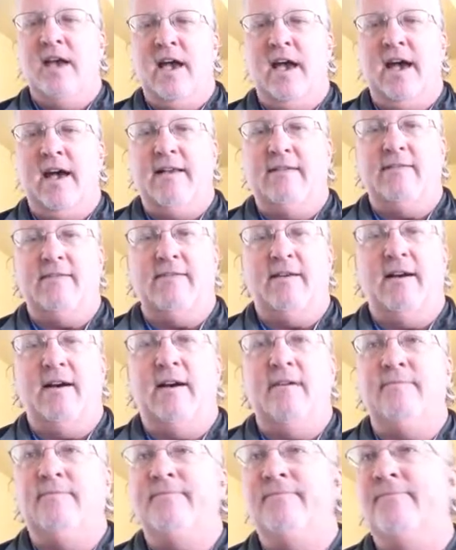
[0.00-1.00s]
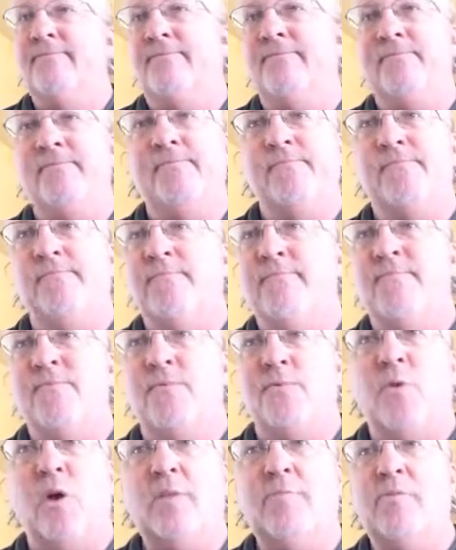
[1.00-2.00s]
as
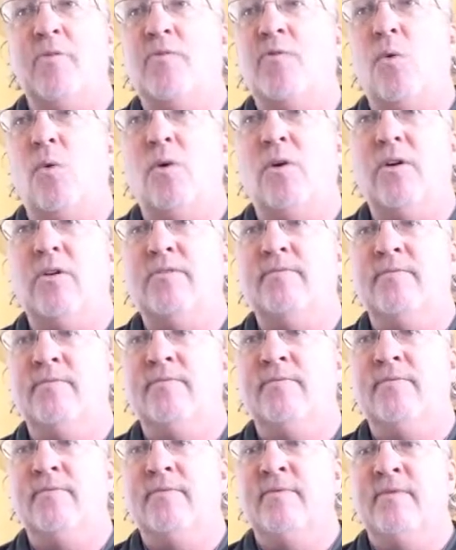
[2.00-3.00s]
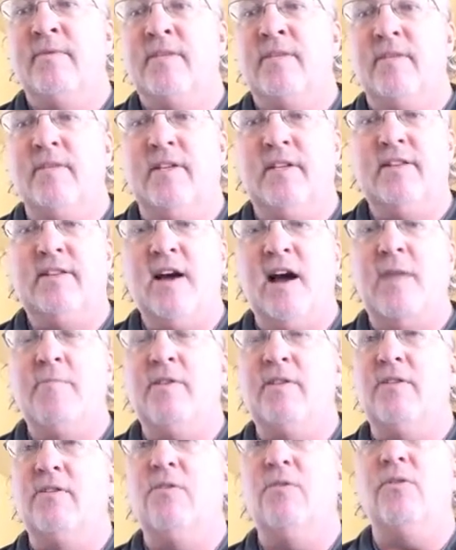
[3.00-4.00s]
right before the time
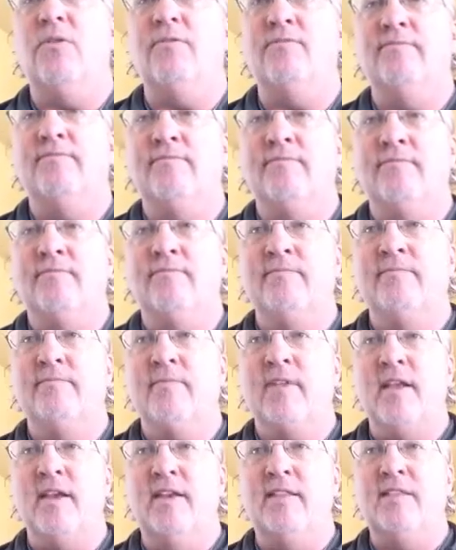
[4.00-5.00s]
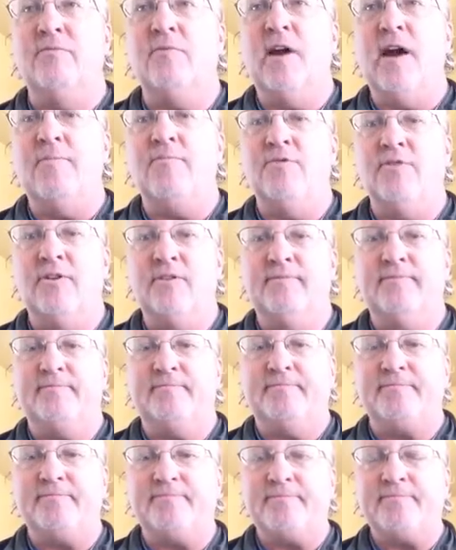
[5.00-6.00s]
of the Lord in the rapture.
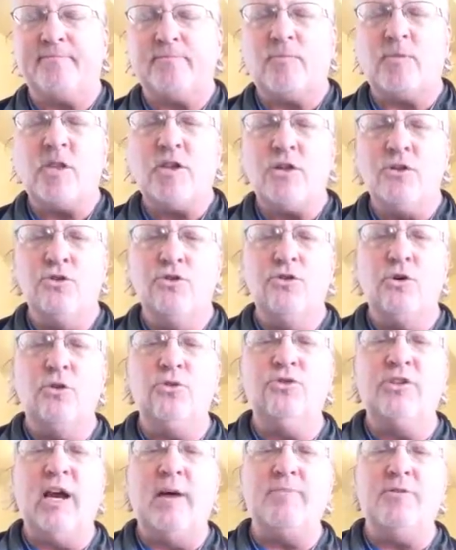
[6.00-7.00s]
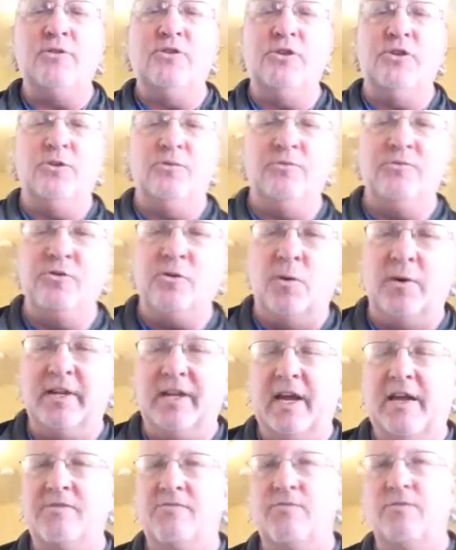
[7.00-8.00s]
Joel chapter 2,
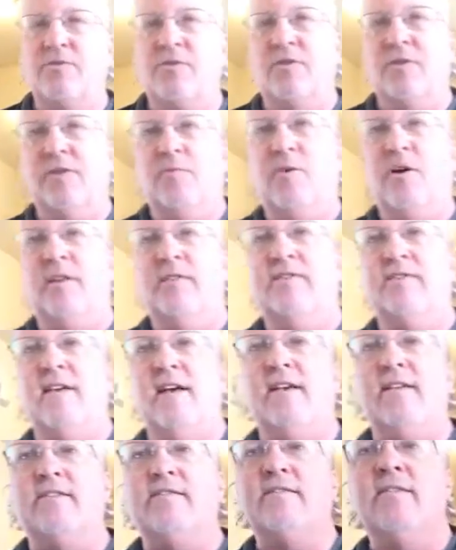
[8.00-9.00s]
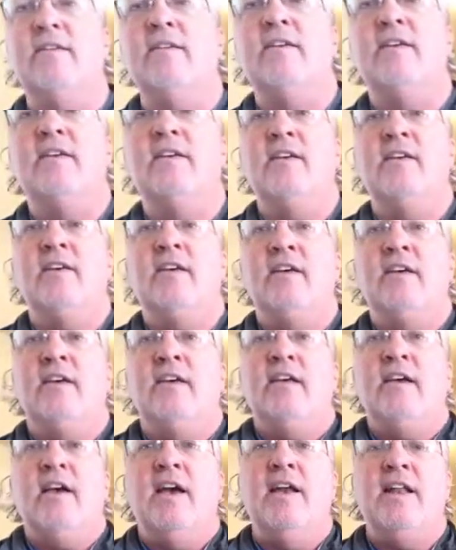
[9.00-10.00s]
28 through 31 says,
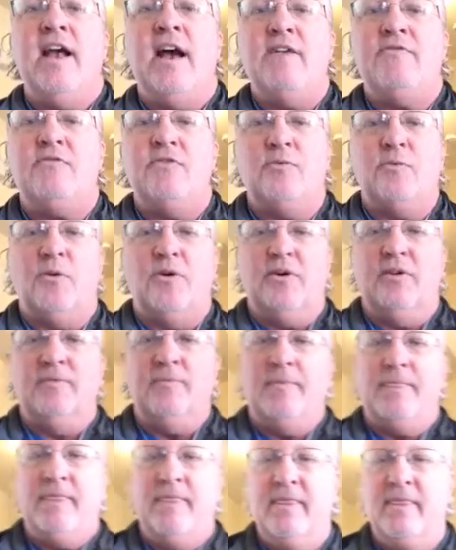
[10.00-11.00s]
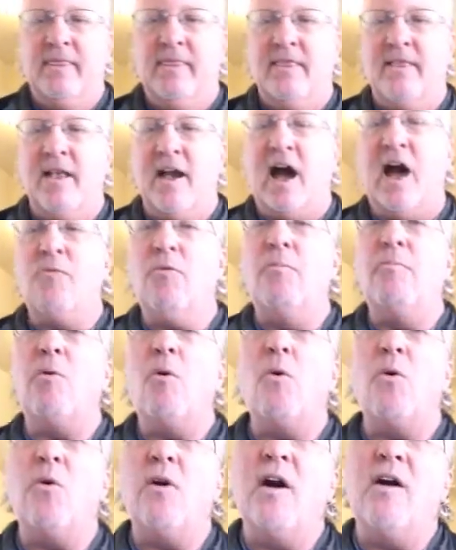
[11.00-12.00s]
"And afterward I will
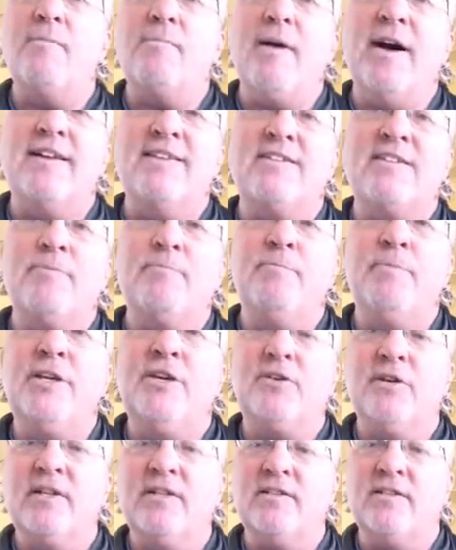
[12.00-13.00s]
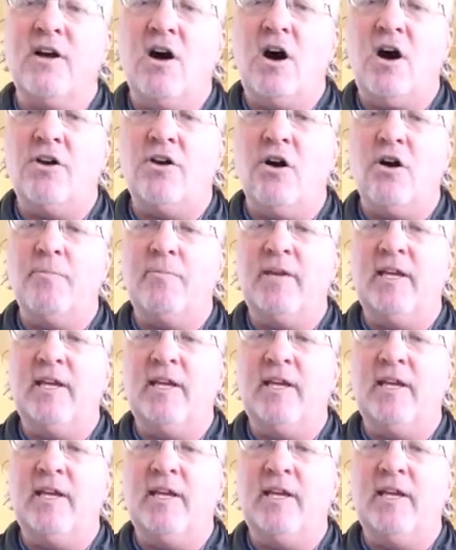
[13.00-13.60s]
pour out my spirit on all